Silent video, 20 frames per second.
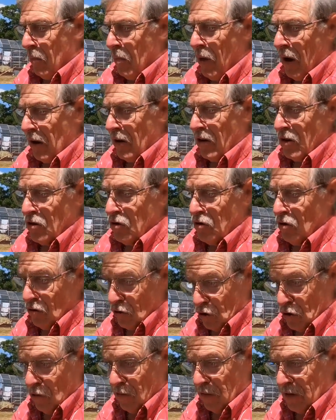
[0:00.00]
But
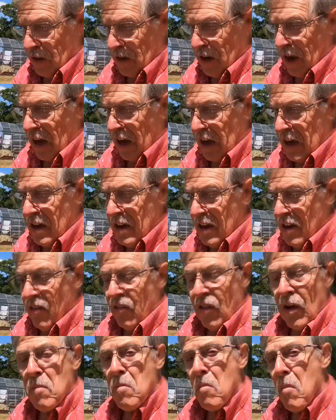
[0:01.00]
during the day,
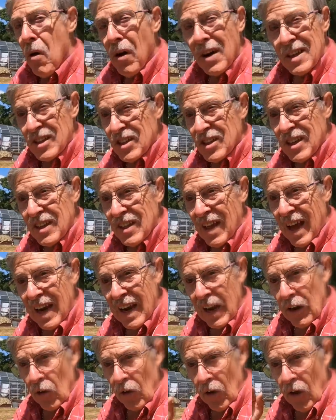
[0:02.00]
they might see
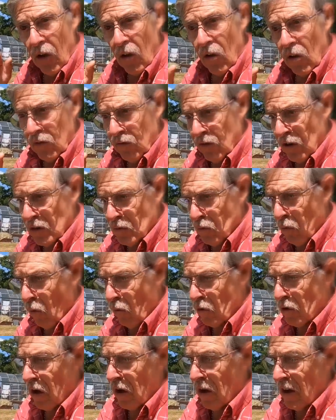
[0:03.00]
that lead on a hard fish
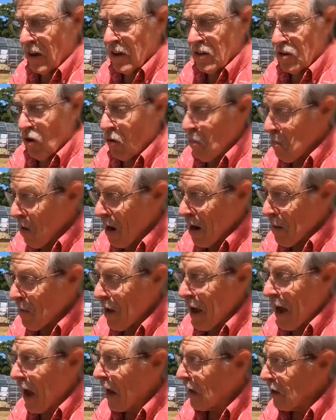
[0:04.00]
water. So
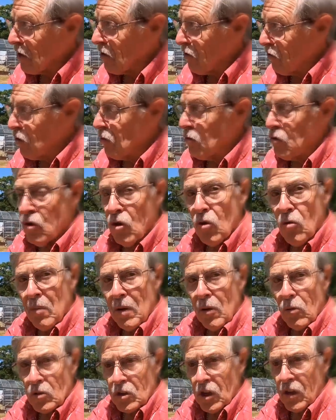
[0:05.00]
maybe adding a few two
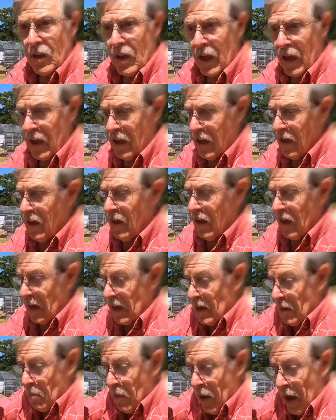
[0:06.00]
mils in there
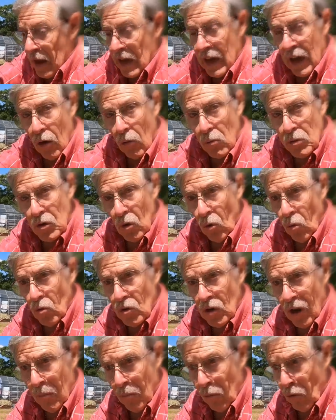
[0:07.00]
in the bag helps it all
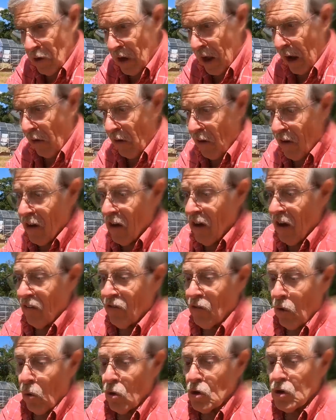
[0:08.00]
tumble down.
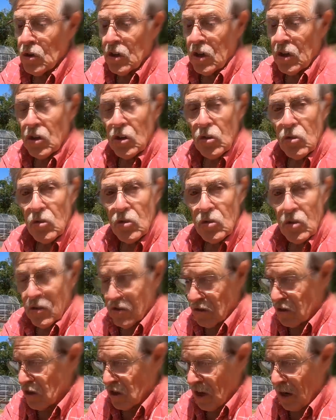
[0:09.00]
Of course, you can use
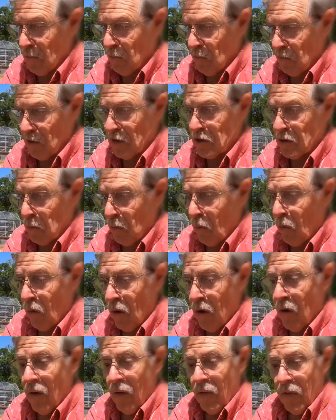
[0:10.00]
the same
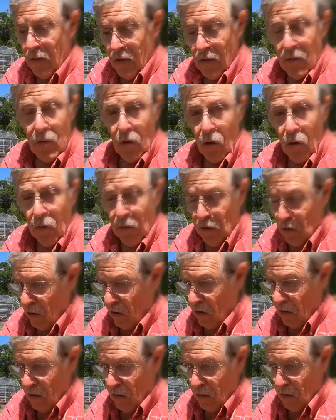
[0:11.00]
principle on the
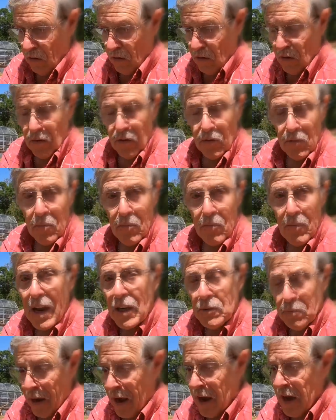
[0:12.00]
uh, uh,
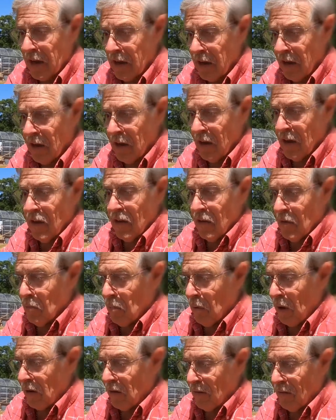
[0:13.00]
mesh bag,
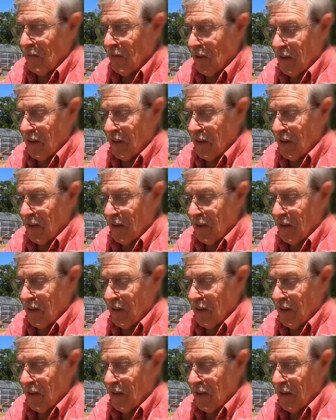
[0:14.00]
but